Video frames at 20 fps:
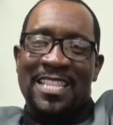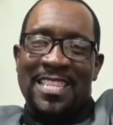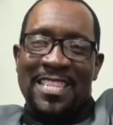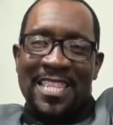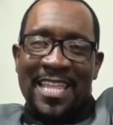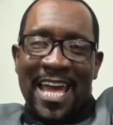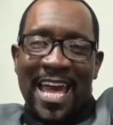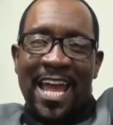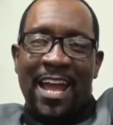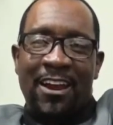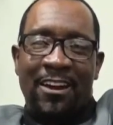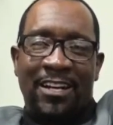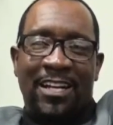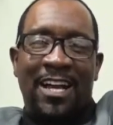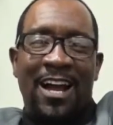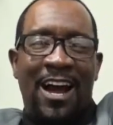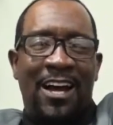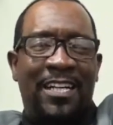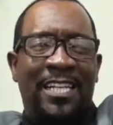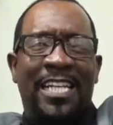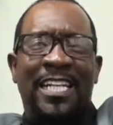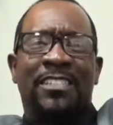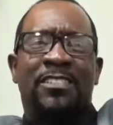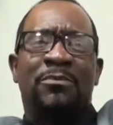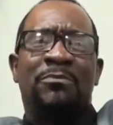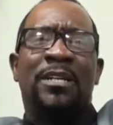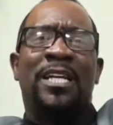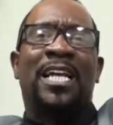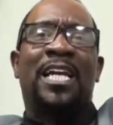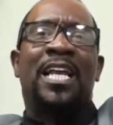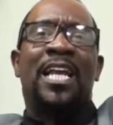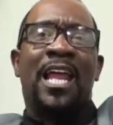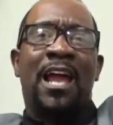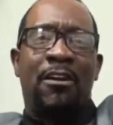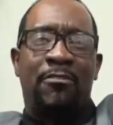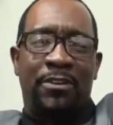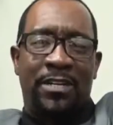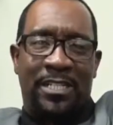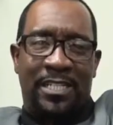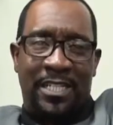there God gives me
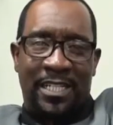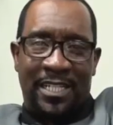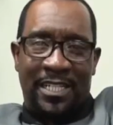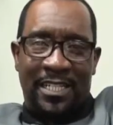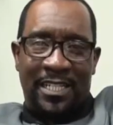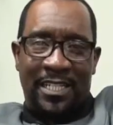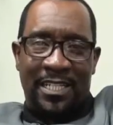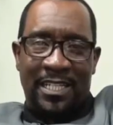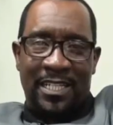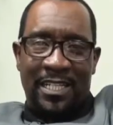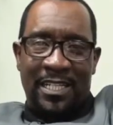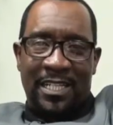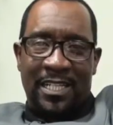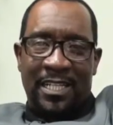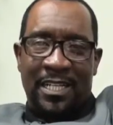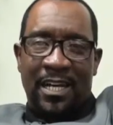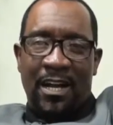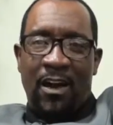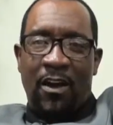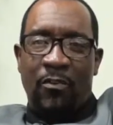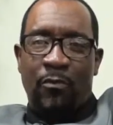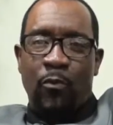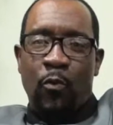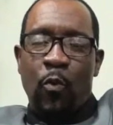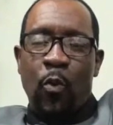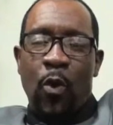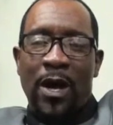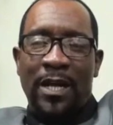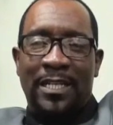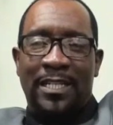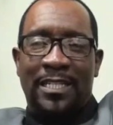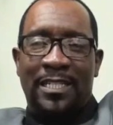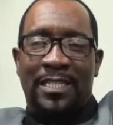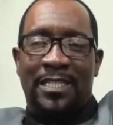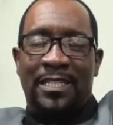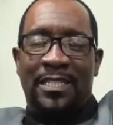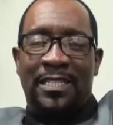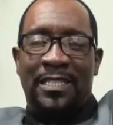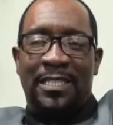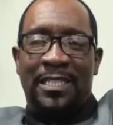clarity of what
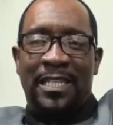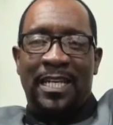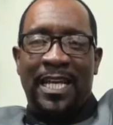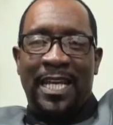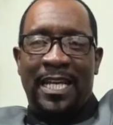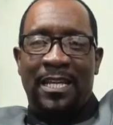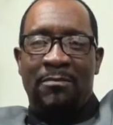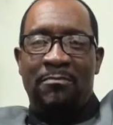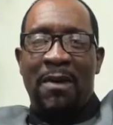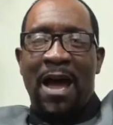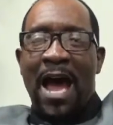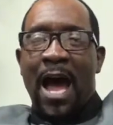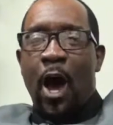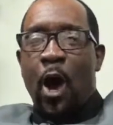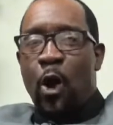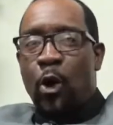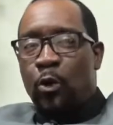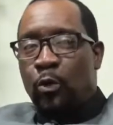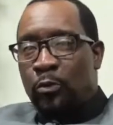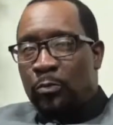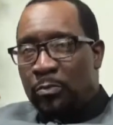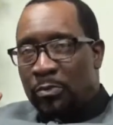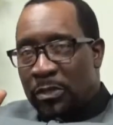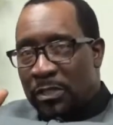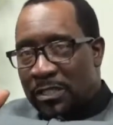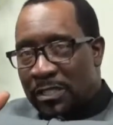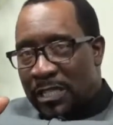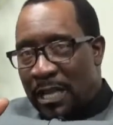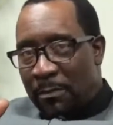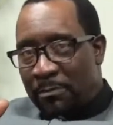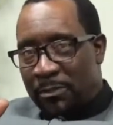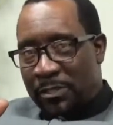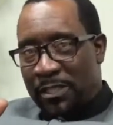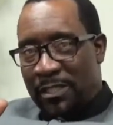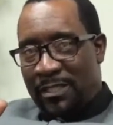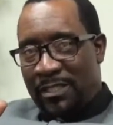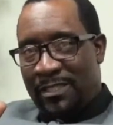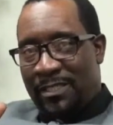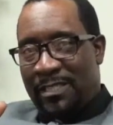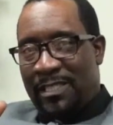in my own
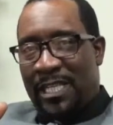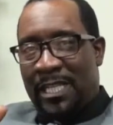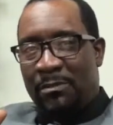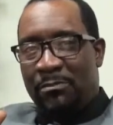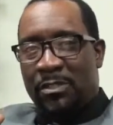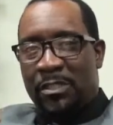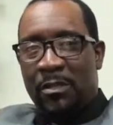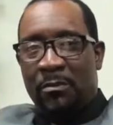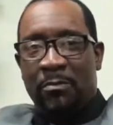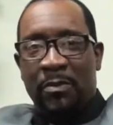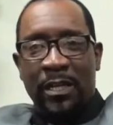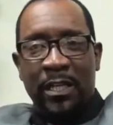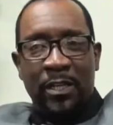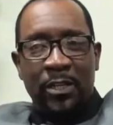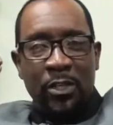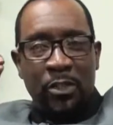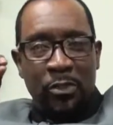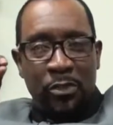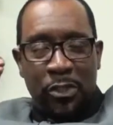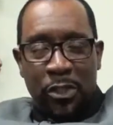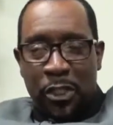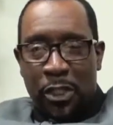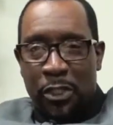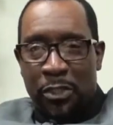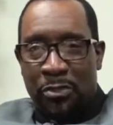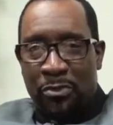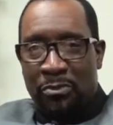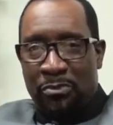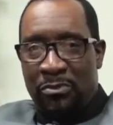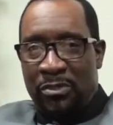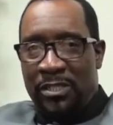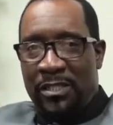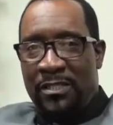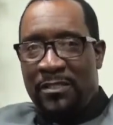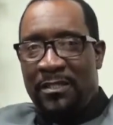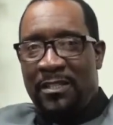perception seems to be a little skewed